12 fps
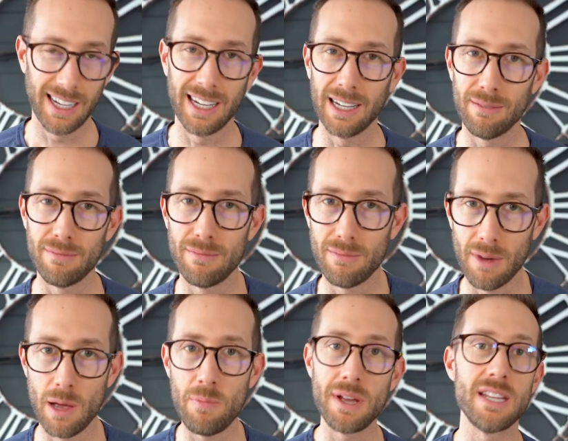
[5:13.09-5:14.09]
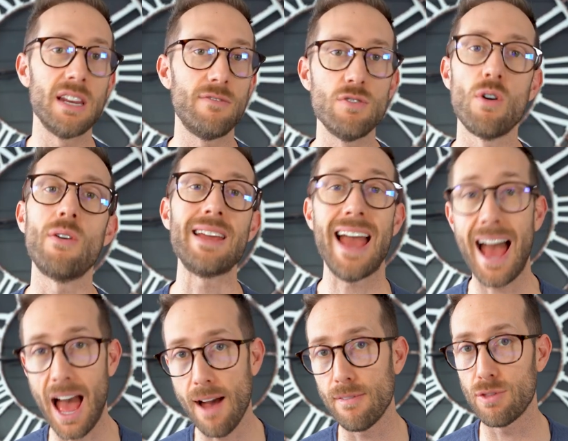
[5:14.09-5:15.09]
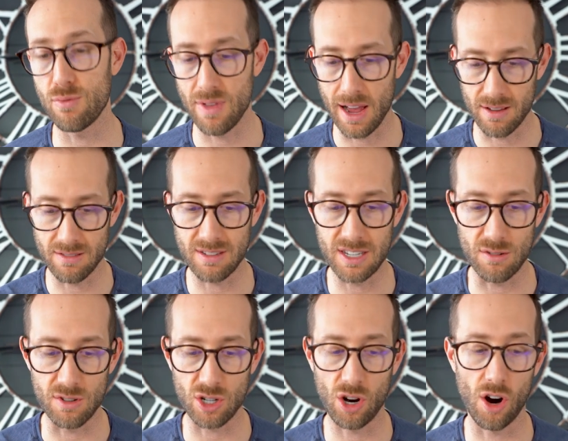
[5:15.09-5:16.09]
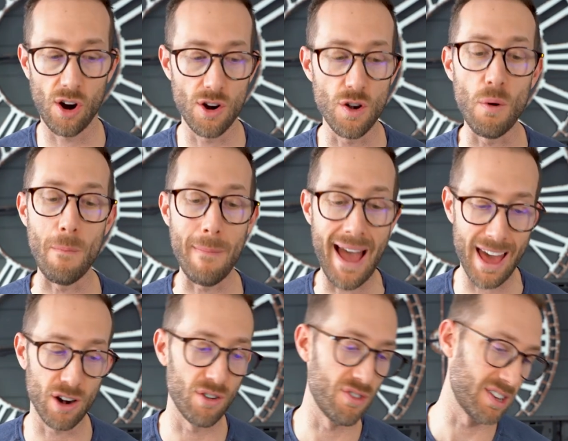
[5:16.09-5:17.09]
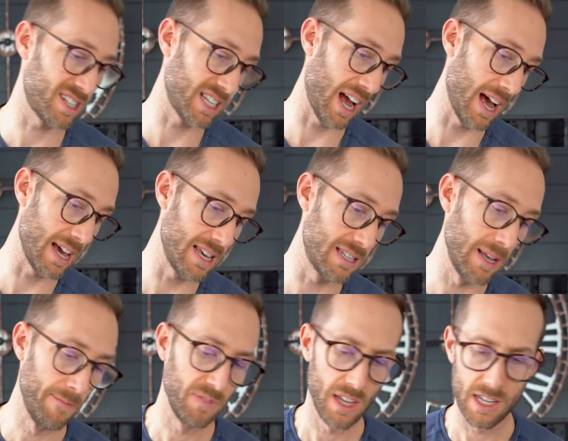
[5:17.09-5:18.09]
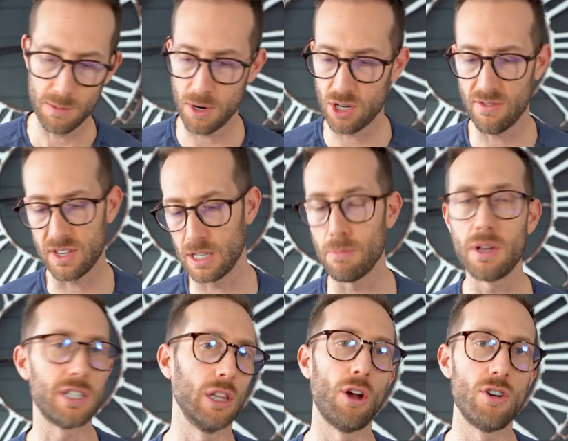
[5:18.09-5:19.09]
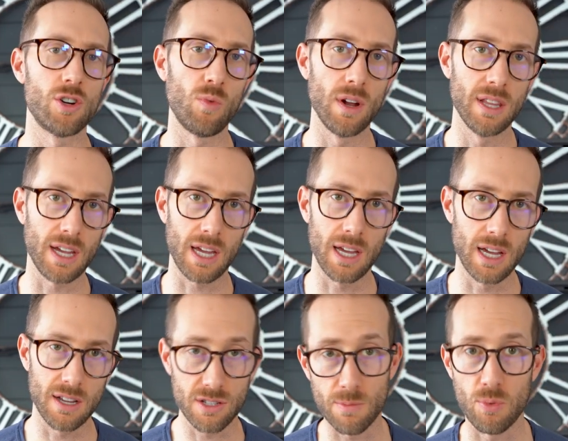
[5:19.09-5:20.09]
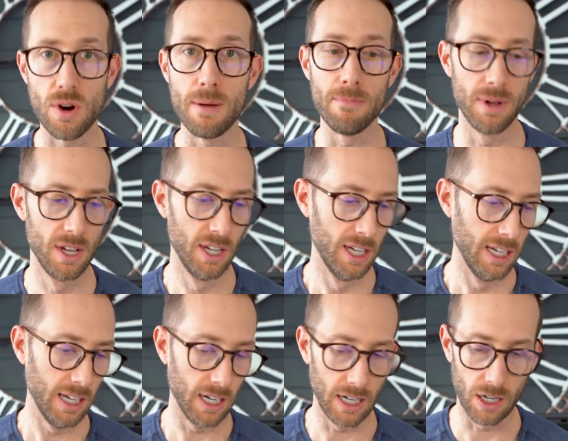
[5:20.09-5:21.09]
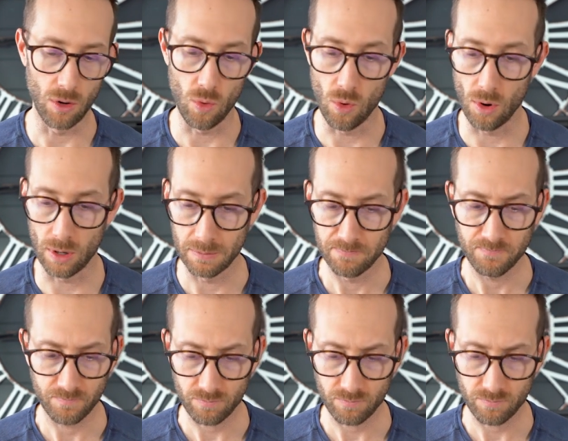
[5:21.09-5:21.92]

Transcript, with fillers: Uh, my opinion, if you already have a 3000 series card, no matter the size, especially if it's a, it's a larger one like a Supreme uh, or,